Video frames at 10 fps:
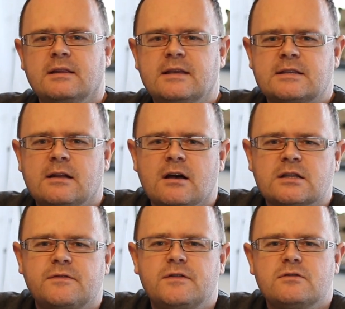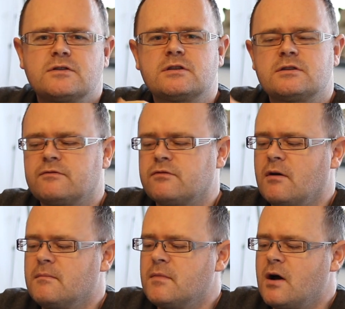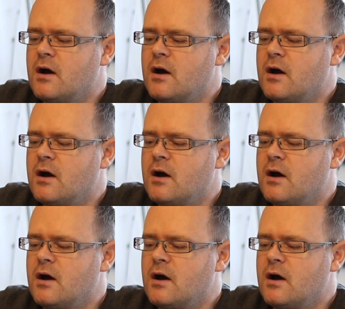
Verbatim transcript: these glass fuses from